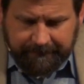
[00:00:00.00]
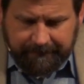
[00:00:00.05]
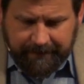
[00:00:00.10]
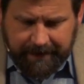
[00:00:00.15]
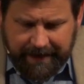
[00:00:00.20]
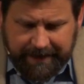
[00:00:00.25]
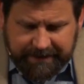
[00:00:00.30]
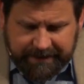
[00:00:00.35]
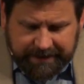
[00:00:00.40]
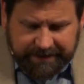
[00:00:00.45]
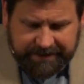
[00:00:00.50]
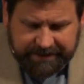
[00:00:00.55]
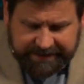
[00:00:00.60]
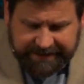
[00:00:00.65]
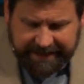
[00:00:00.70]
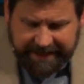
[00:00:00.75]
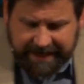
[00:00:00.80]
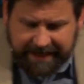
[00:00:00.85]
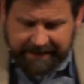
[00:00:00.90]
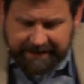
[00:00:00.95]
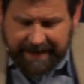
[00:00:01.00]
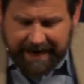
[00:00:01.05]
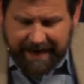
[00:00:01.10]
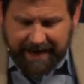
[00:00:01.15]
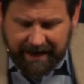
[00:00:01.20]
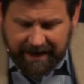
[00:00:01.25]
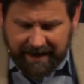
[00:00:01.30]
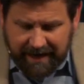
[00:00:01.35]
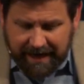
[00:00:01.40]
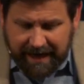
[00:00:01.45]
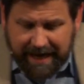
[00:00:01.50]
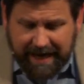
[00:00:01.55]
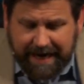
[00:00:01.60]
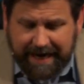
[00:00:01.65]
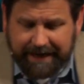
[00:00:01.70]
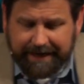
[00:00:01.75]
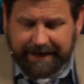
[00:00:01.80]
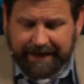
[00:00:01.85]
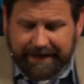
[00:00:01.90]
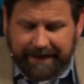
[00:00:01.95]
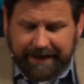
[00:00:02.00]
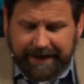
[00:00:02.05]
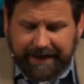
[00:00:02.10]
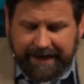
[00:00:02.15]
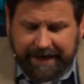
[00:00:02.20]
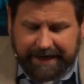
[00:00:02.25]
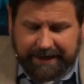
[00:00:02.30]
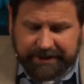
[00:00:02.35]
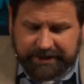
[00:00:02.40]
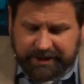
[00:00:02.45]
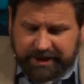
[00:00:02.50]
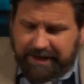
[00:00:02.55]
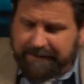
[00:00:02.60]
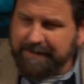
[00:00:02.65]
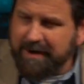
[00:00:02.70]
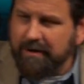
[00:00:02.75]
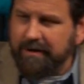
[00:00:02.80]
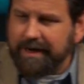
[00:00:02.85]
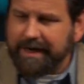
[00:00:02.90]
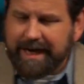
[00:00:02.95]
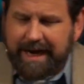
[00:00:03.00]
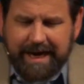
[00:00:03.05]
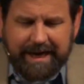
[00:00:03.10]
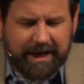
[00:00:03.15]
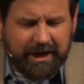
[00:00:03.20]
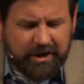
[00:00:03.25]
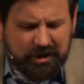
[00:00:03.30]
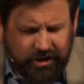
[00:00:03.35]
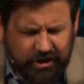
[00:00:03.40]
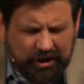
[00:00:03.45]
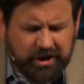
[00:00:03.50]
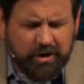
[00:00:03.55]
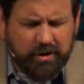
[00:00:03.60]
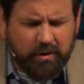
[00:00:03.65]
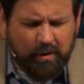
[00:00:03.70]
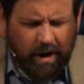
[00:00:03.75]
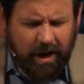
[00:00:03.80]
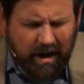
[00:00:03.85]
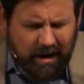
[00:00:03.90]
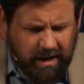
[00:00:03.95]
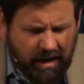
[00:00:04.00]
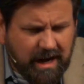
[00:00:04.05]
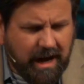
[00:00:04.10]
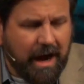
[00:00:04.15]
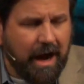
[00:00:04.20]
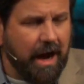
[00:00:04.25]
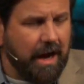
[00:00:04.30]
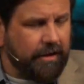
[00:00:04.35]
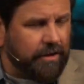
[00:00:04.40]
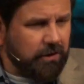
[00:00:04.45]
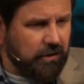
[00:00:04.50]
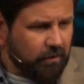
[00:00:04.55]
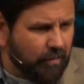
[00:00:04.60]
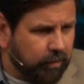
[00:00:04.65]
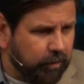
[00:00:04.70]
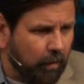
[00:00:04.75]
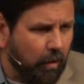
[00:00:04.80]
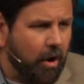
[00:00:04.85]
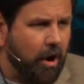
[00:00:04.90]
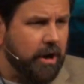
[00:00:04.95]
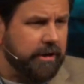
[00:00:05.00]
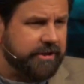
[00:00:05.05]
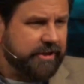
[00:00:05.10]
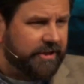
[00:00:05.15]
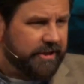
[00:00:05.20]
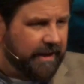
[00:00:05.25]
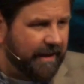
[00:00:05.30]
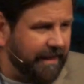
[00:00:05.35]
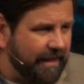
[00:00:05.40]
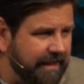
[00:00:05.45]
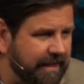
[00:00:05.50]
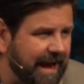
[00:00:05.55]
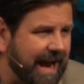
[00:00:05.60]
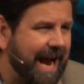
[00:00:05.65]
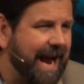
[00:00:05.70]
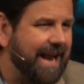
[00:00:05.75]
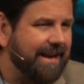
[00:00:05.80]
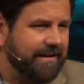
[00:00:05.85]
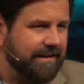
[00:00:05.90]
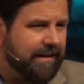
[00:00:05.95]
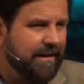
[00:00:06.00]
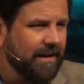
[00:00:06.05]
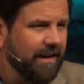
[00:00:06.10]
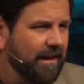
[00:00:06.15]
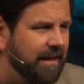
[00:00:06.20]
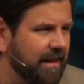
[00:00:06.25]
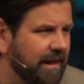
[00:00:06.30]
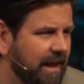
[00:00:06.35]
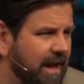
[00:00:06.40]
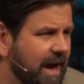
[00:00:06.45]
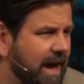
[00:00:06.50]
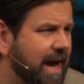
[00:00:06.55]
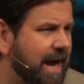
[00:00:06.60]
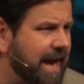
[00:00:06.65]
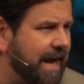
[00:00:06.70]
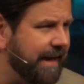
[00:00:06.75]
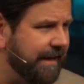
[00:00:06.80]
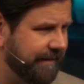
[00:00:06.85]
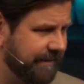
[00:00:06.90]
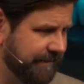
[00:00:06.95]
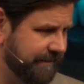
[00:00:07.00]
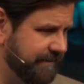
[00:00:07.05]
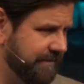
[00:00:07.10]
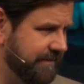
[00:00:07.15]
And in seeing that line, it is communicated do not cross that line.